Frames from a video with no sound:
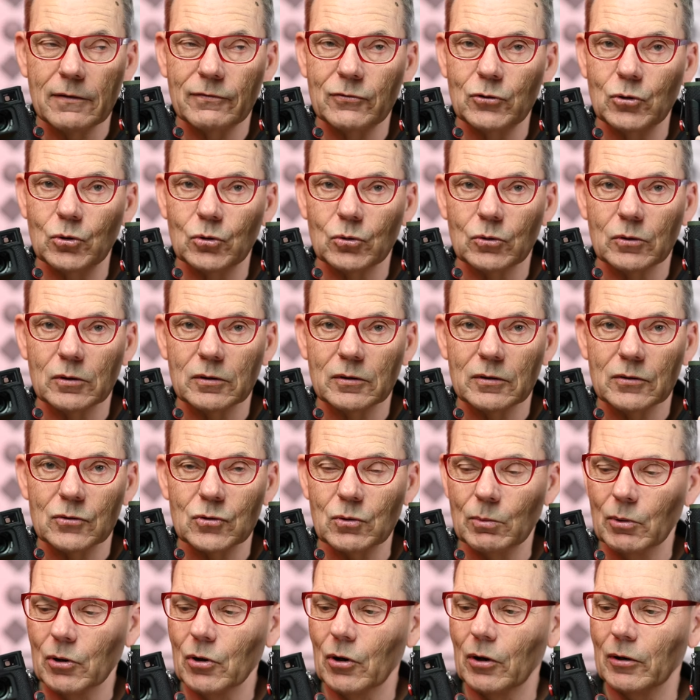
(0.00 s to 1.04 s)
f two
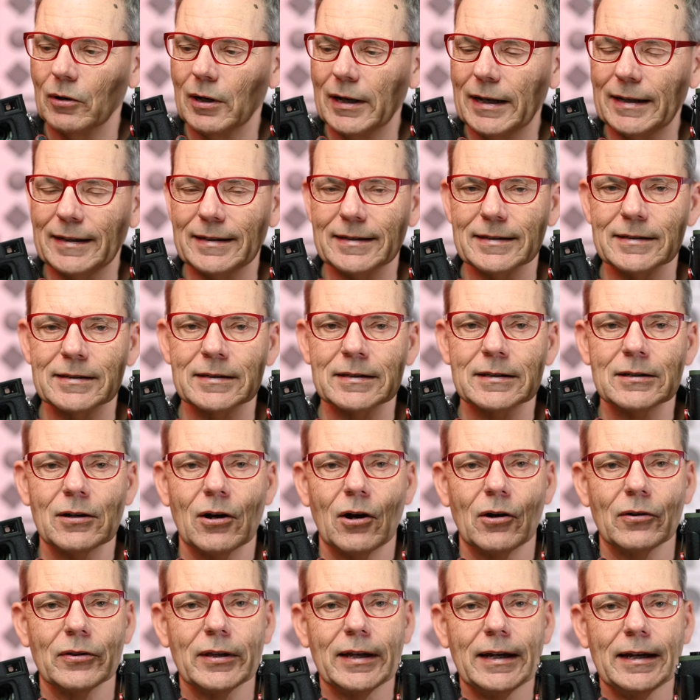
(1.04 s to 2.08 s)
Summicron lens
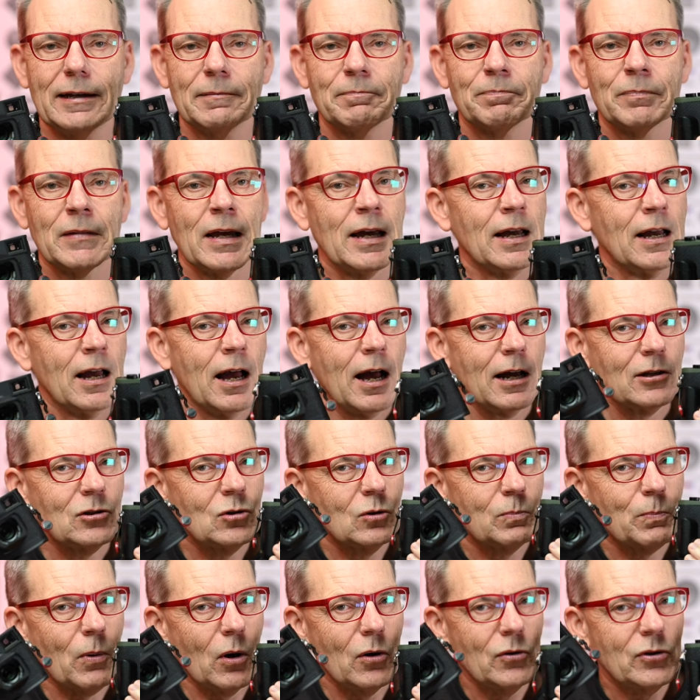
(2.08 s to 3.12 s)
on there. I
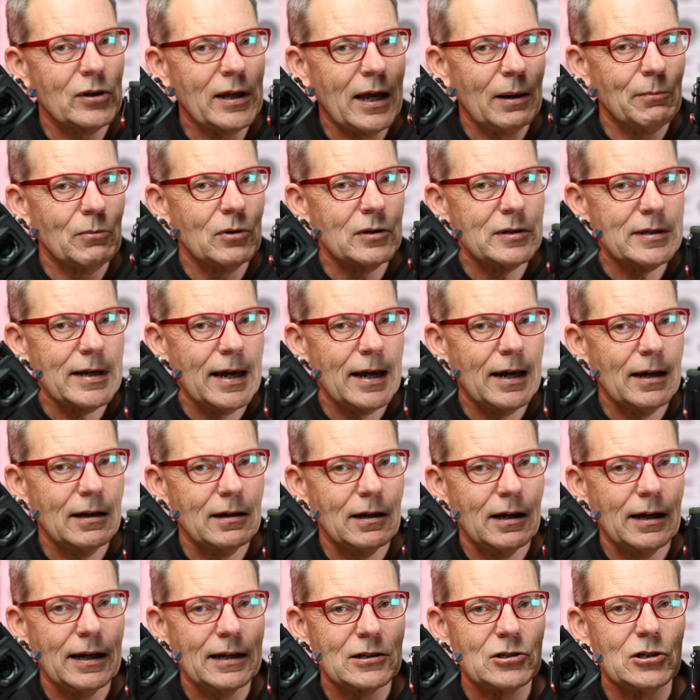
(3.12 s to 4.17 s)
took both cameras out.
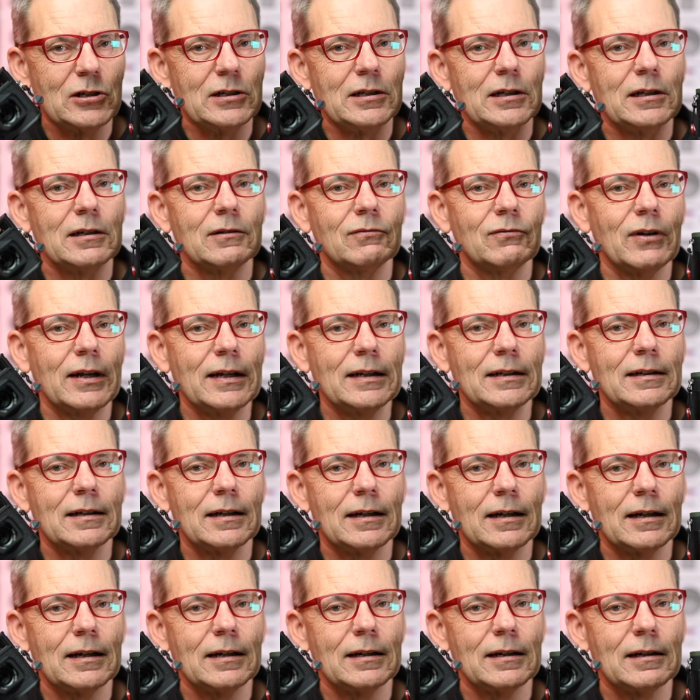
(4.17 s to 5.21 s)
I actually did an event,
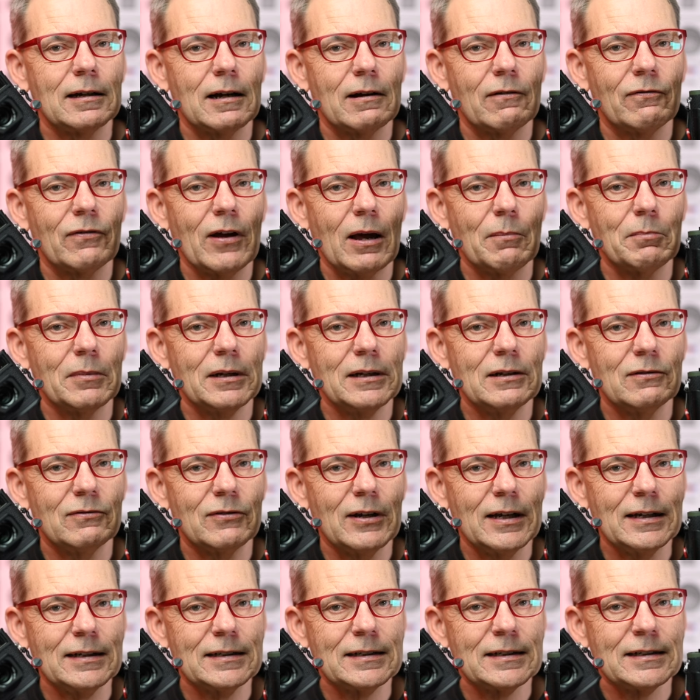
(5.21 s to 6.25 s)
uh, a family
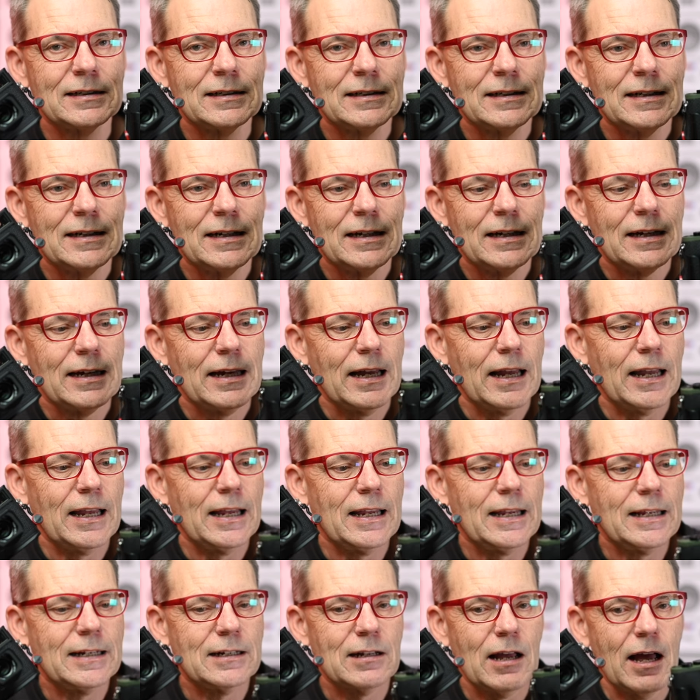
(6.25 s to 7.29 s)
event,
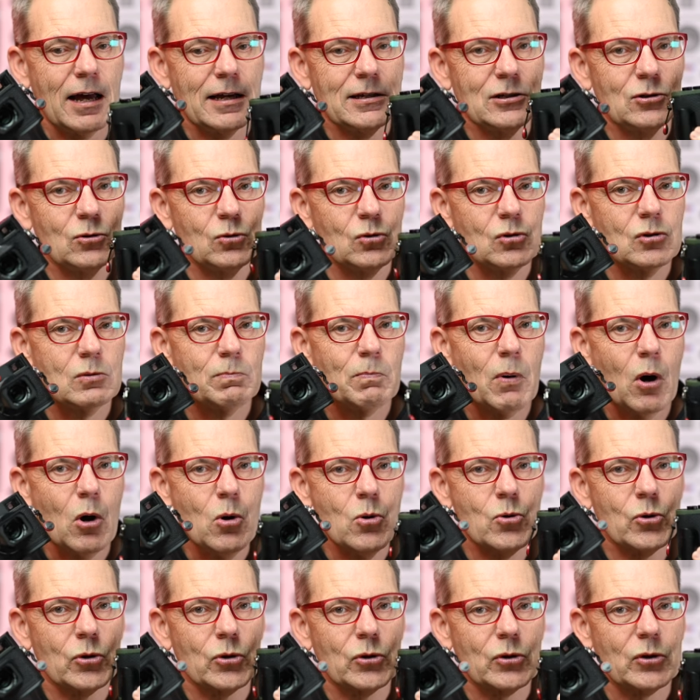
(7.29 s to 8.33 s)
and I used
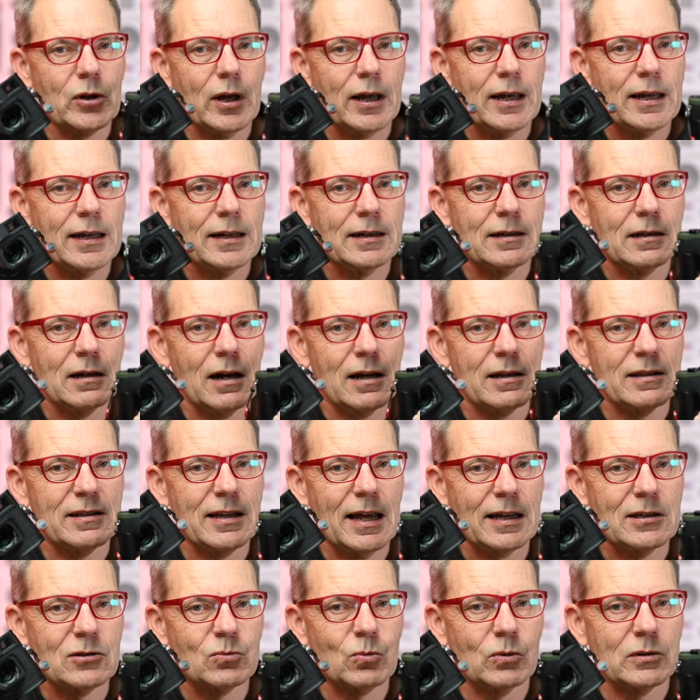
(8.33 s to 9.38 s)
both, and
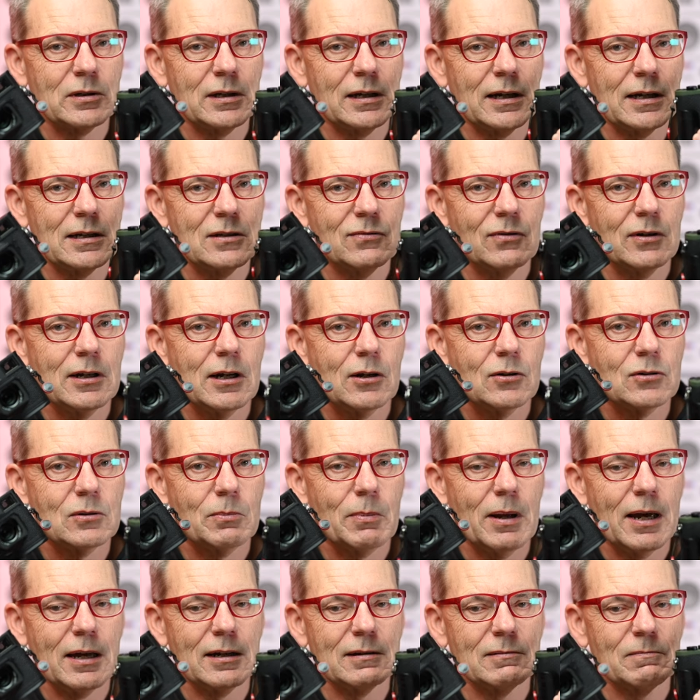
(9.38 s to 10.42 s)
that's what today's video is
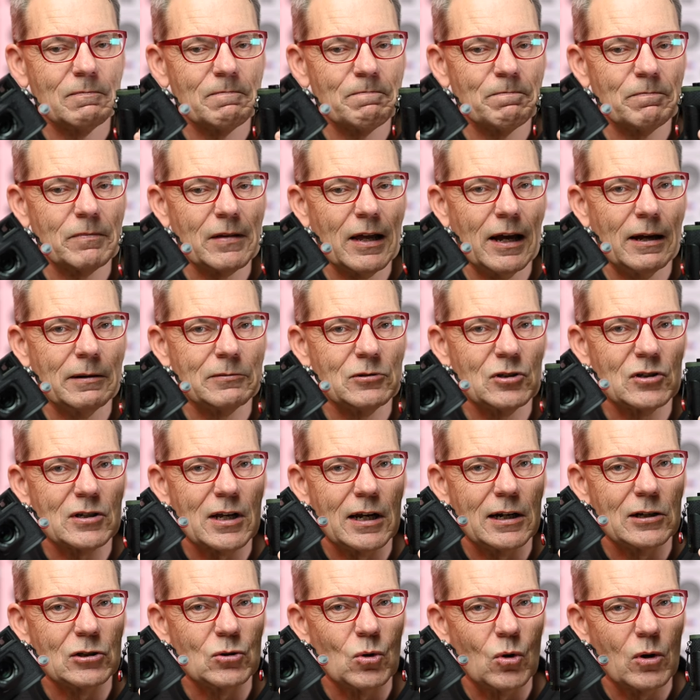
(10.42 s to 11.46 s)
about. I'm just
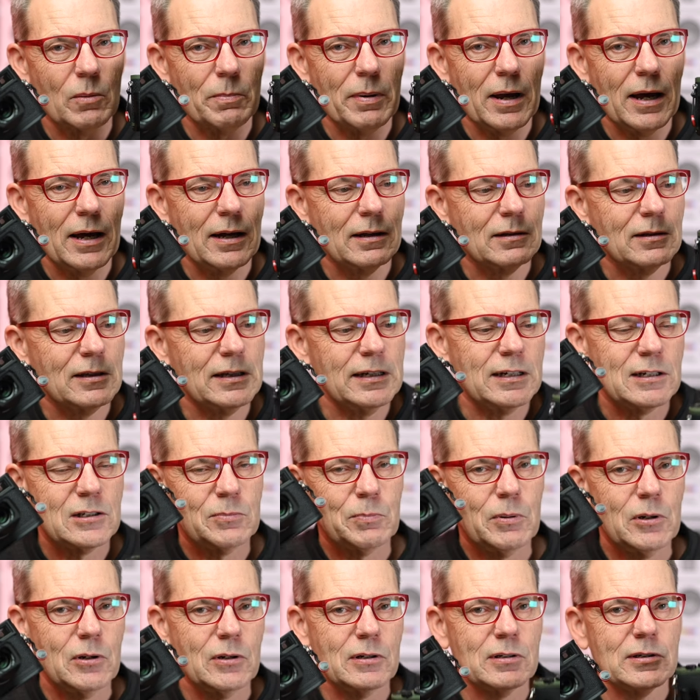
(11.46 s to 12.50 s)
going to talk about the
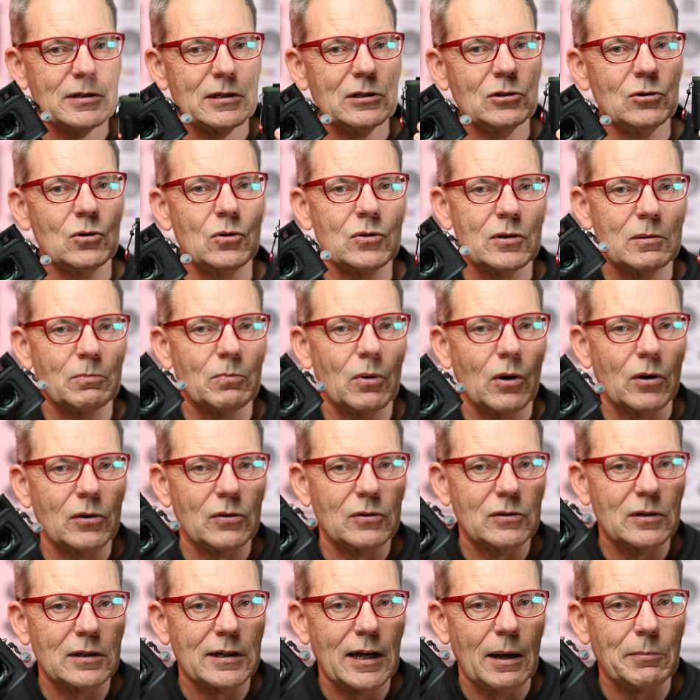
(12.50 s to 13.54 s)
experience in using
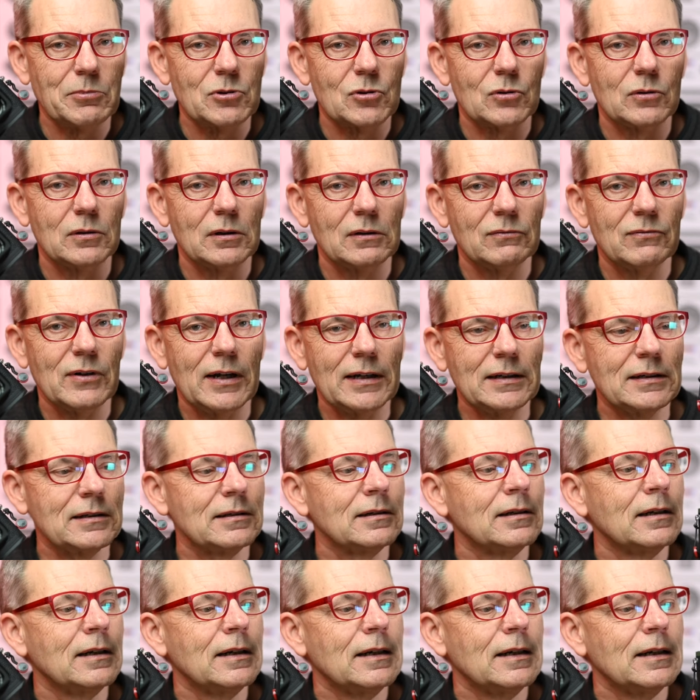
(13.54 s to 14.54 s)
both to capture an event